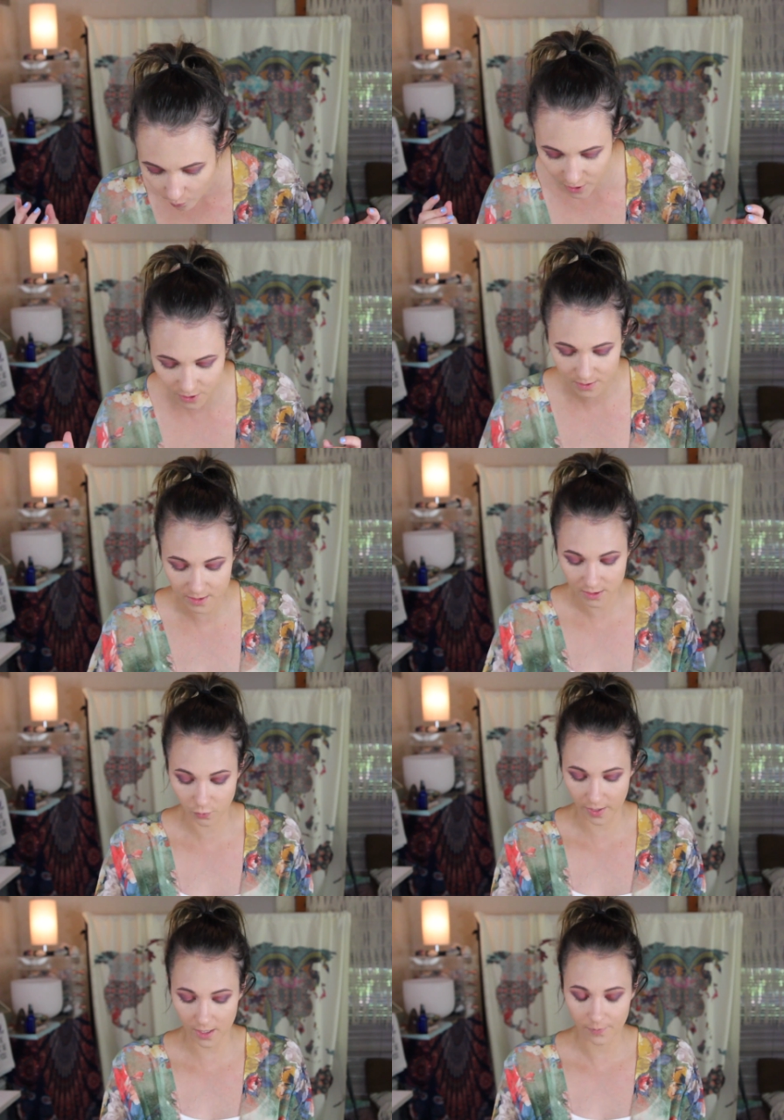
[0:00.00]
which is
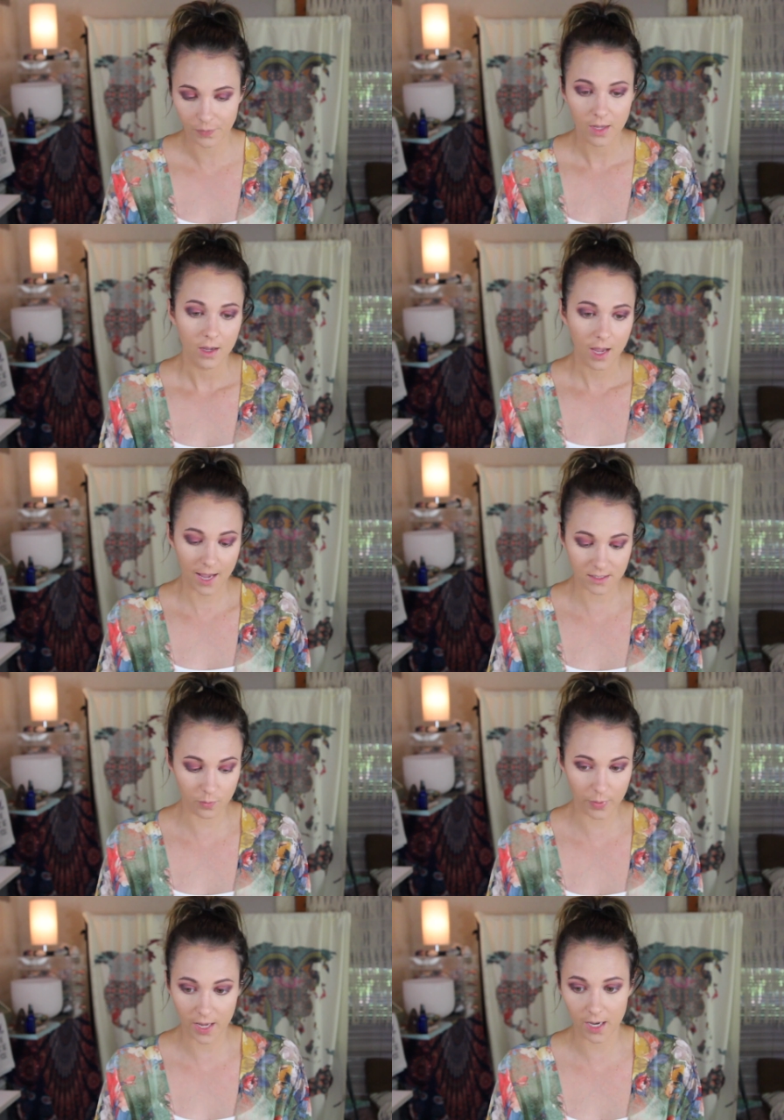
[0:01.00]
this week,
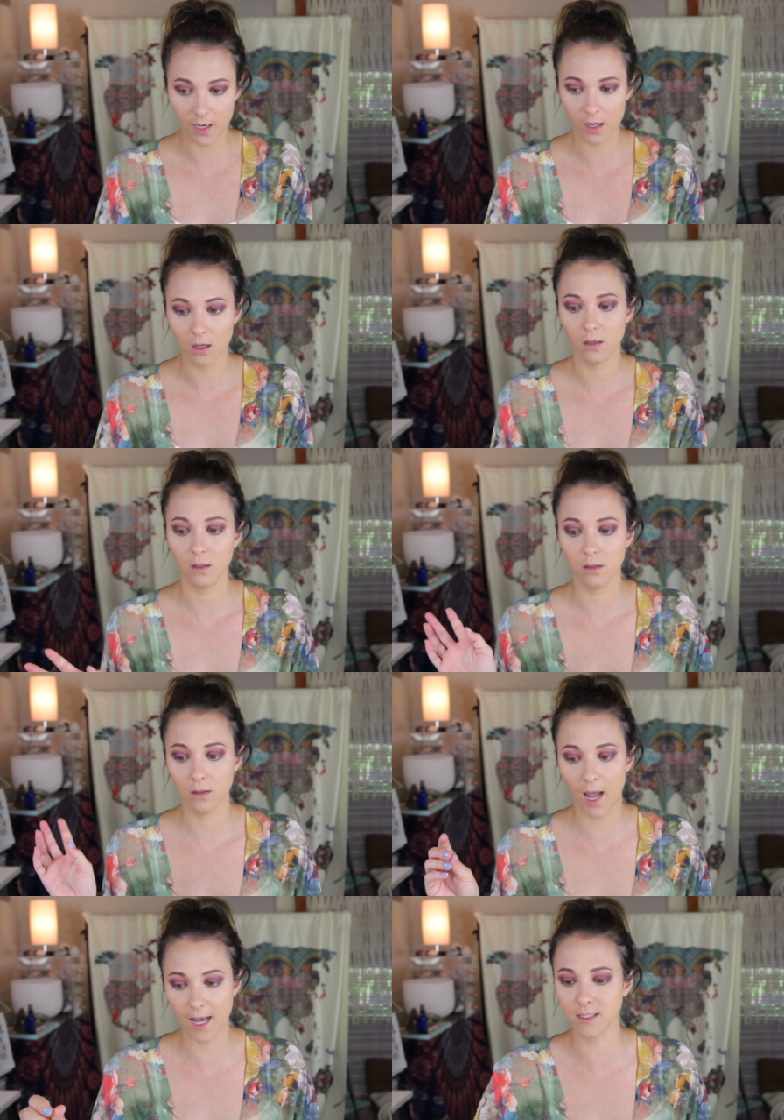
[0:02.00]
has been,
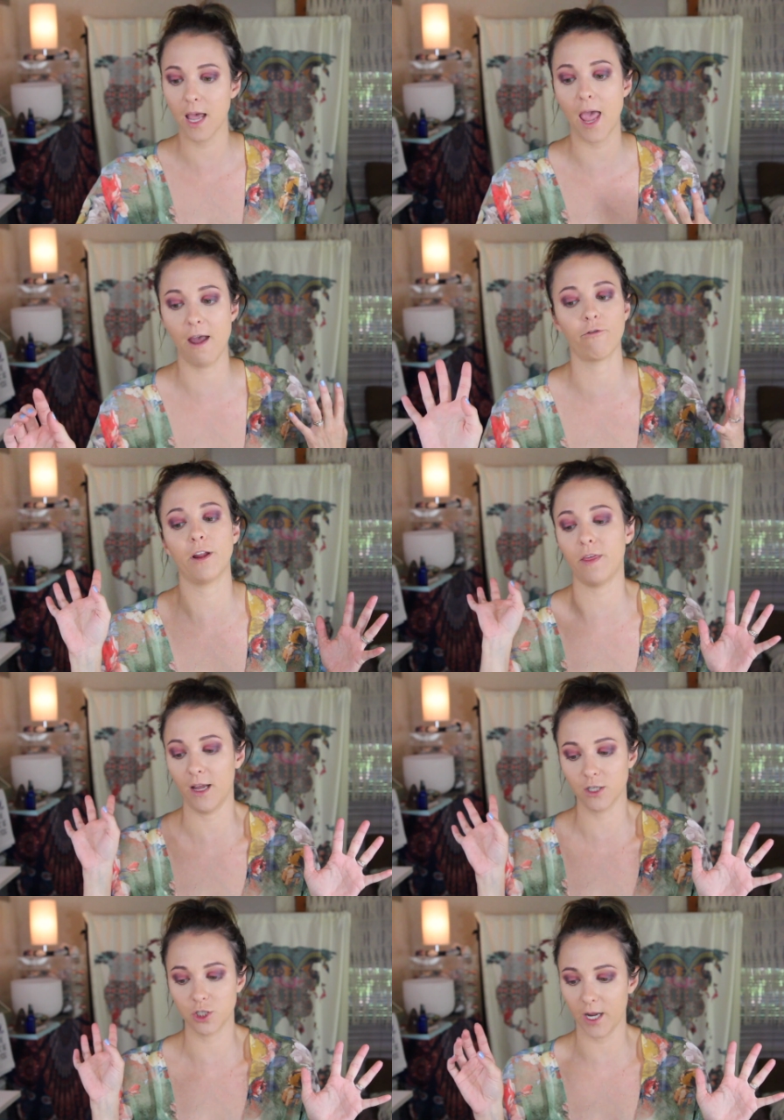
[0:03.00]
has,
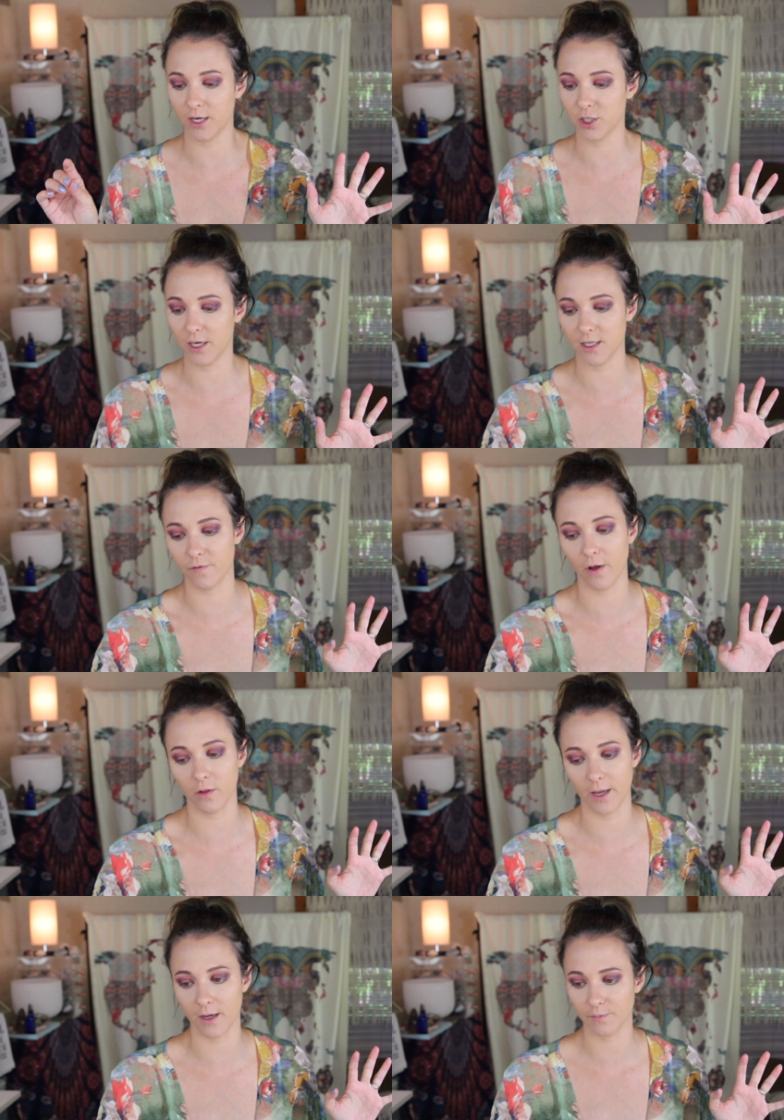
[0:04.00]
everything has changed, it has
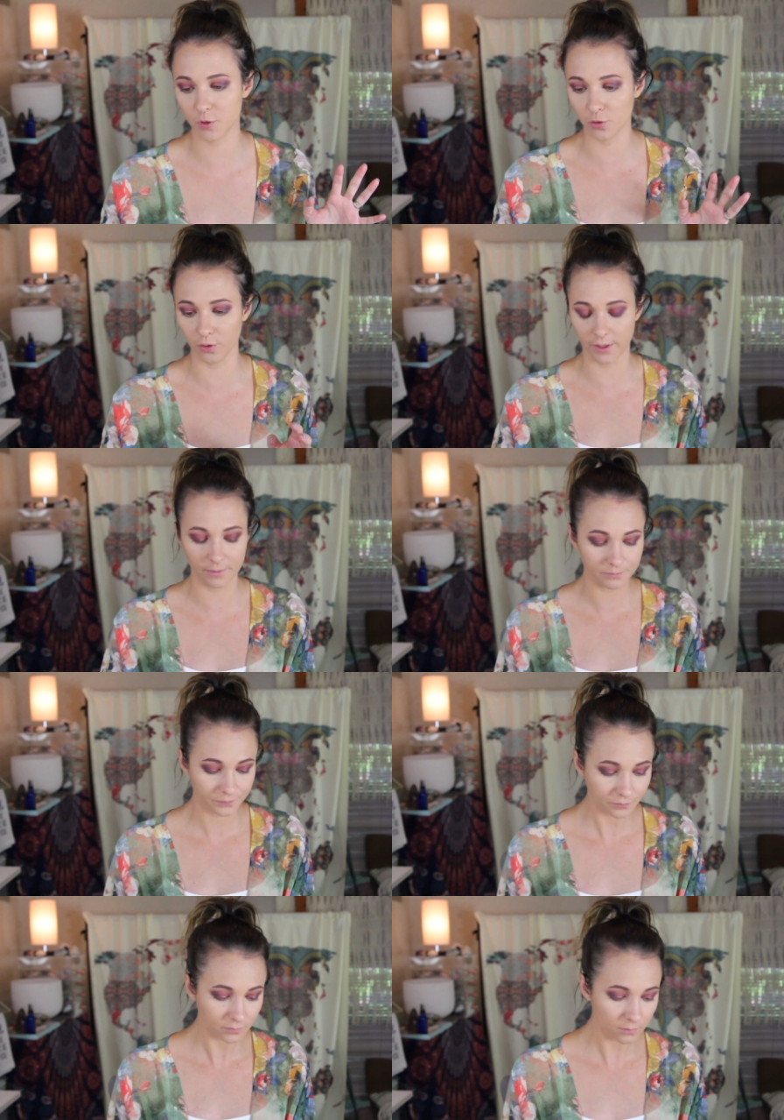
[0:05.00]
felt like, truly.
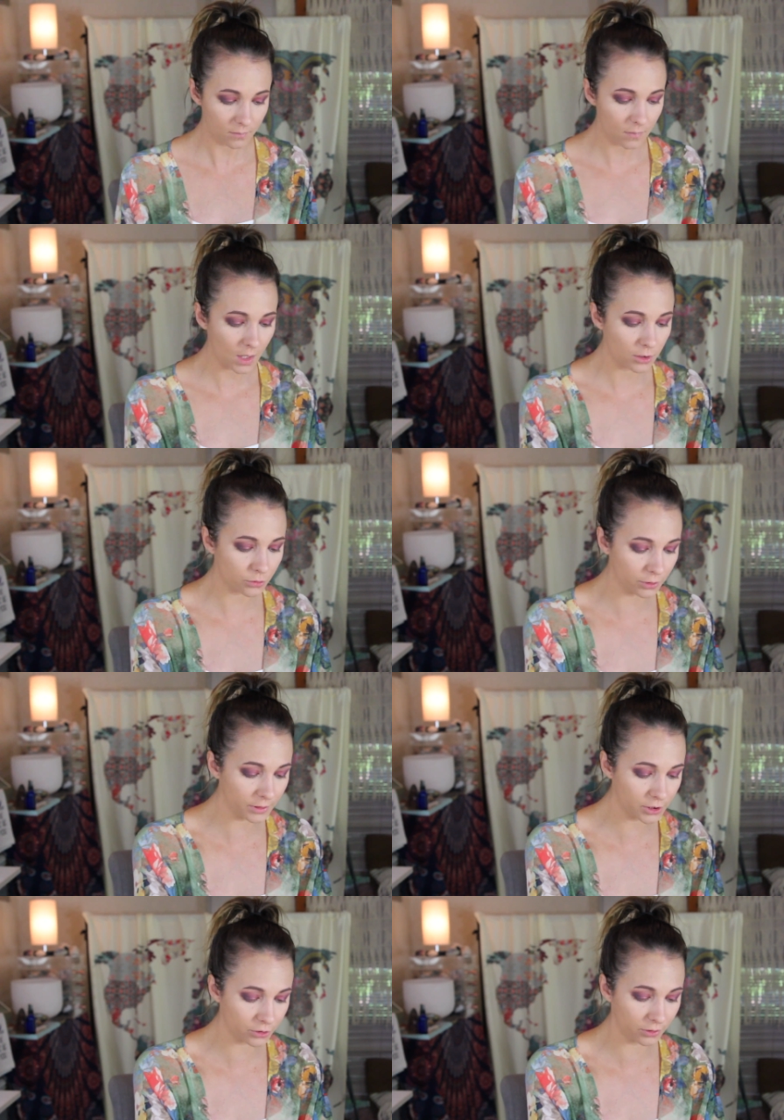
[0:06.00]

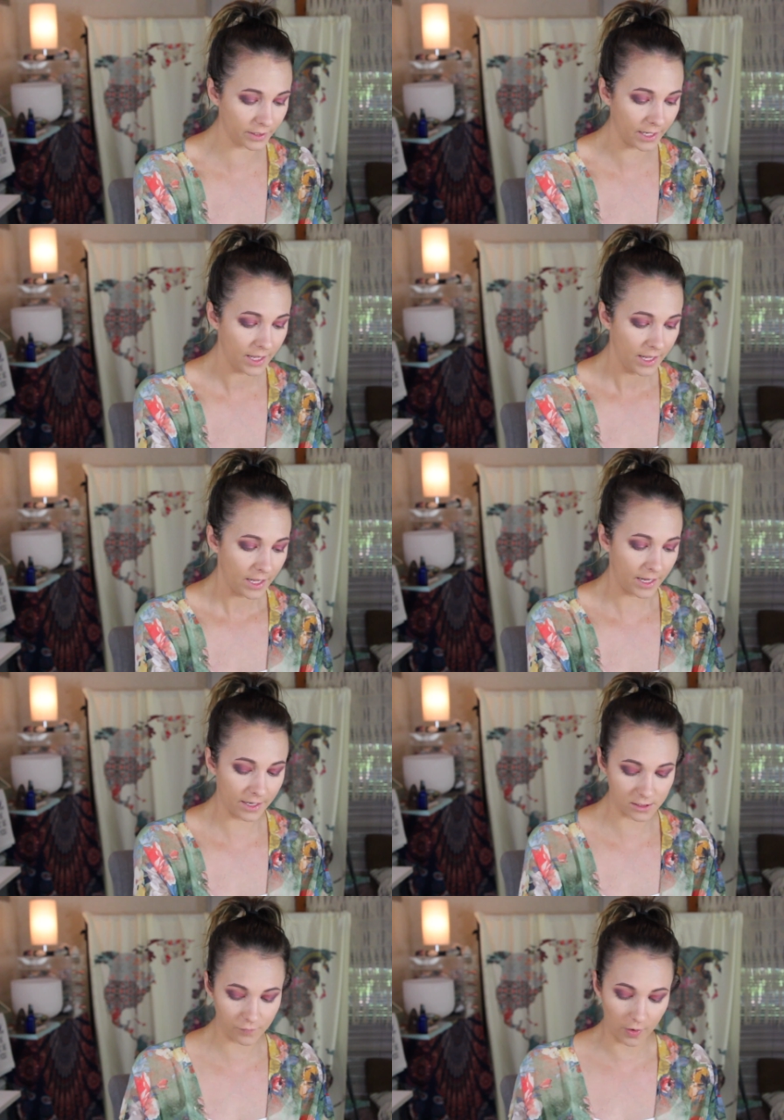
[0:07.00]
Truly, truly,
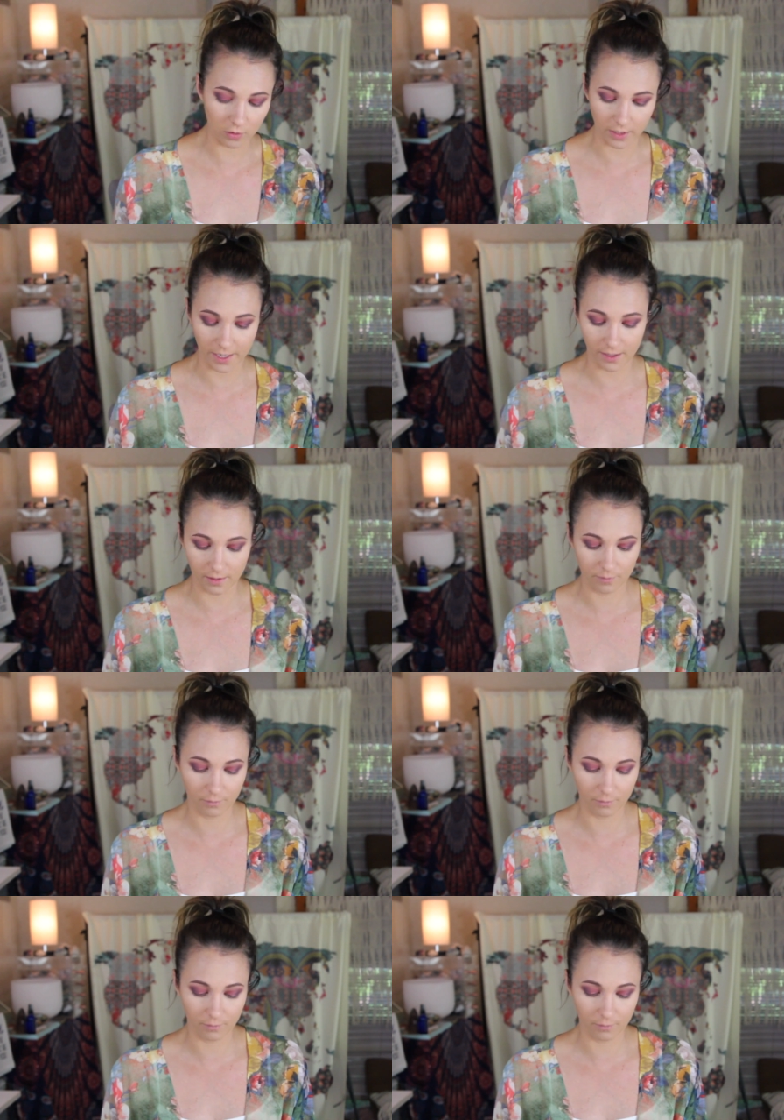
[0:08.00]
it has felt like